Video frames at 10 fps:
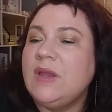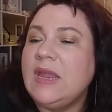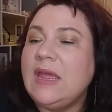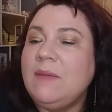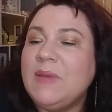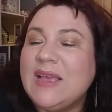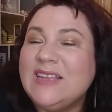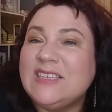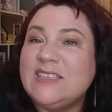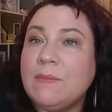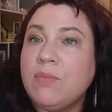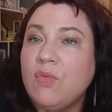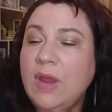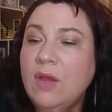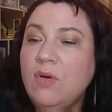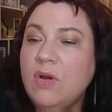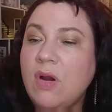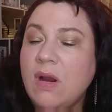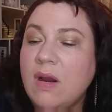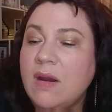one day because it's a Braille
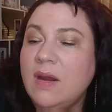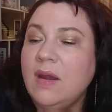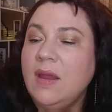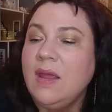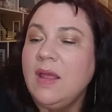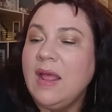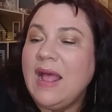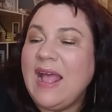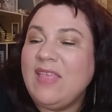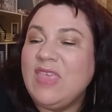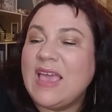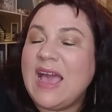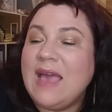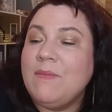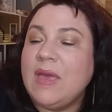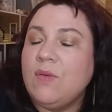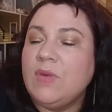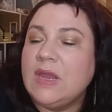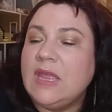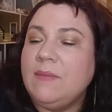card, I think I might
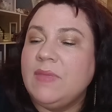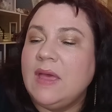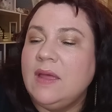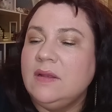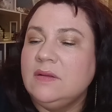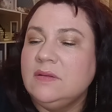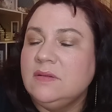want to keep that